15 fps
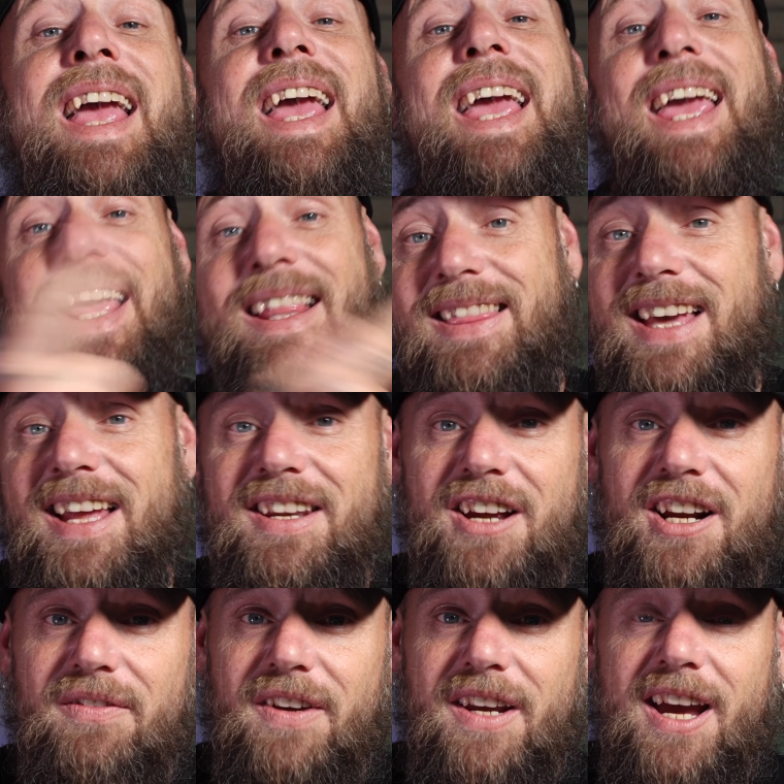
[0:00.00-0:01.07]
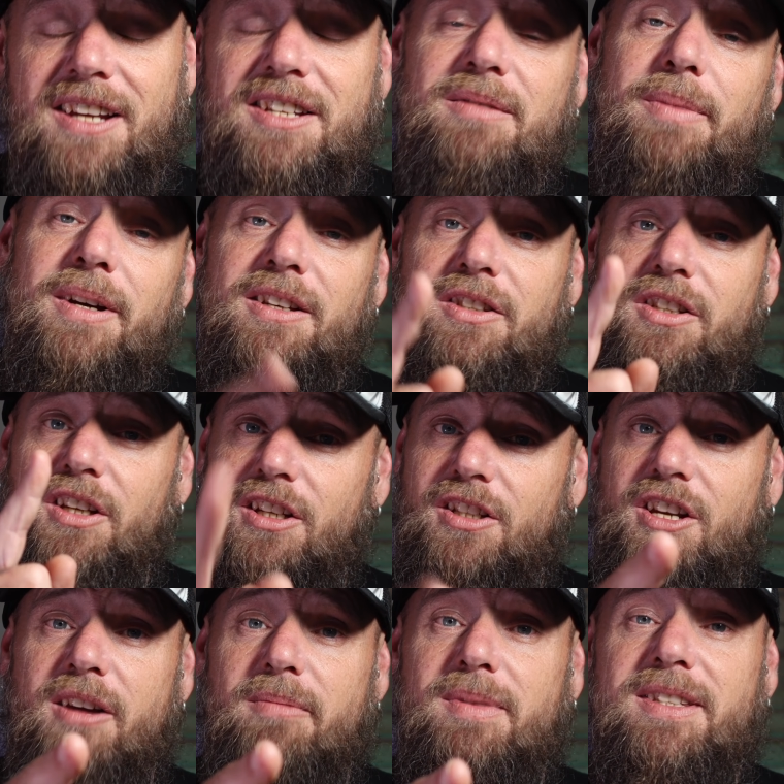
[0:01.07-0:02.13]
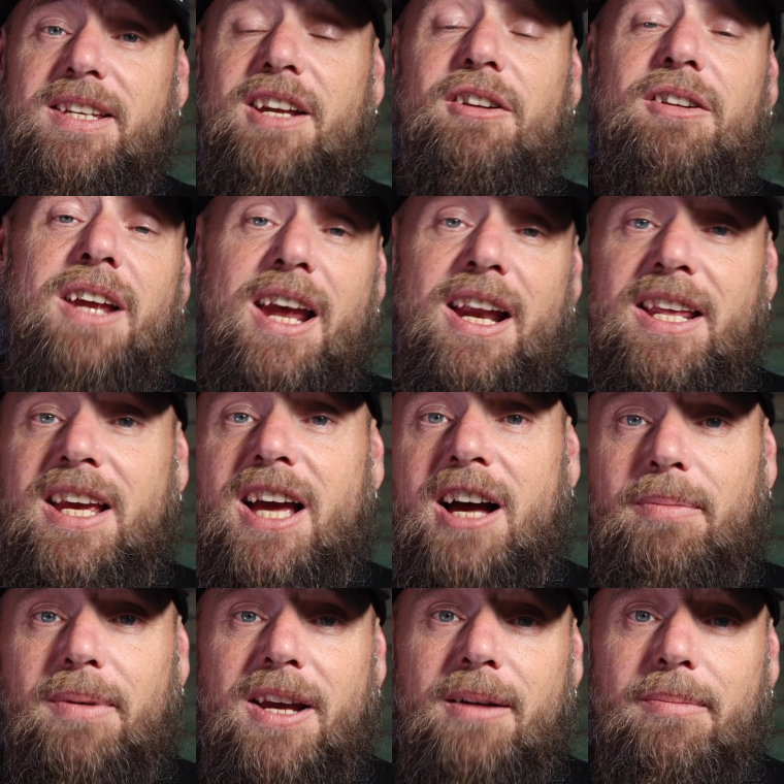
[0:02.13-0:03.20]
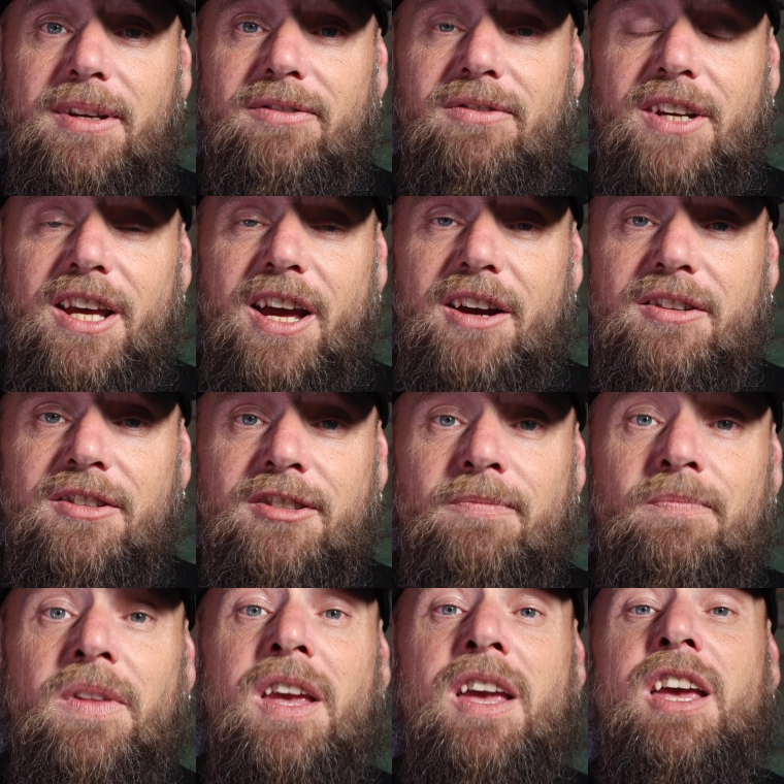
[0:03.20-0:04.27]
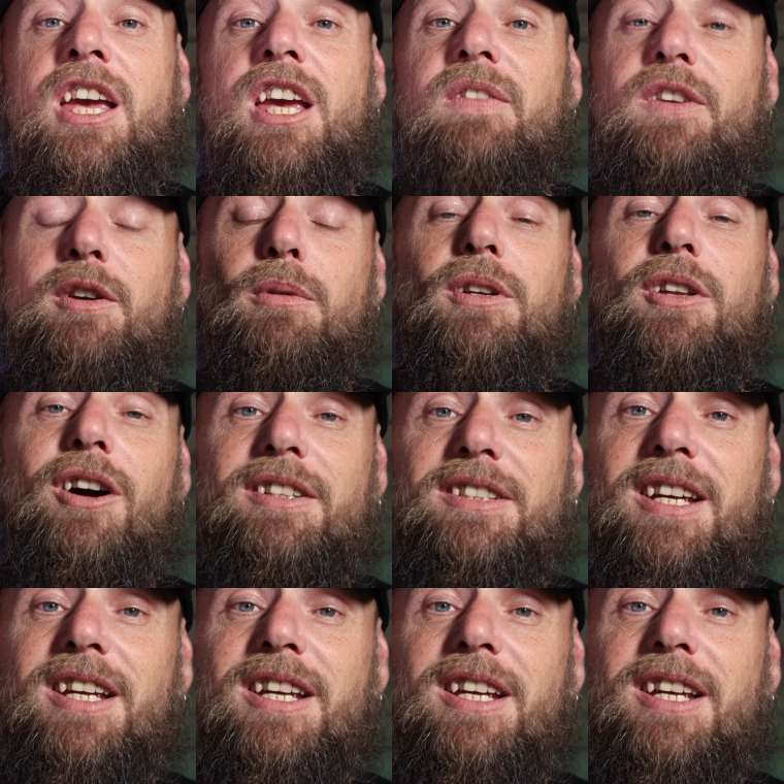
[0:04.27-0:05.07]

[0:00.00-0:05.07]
Hit that notification bell so you don't miss out on any upcoming videos. If you would like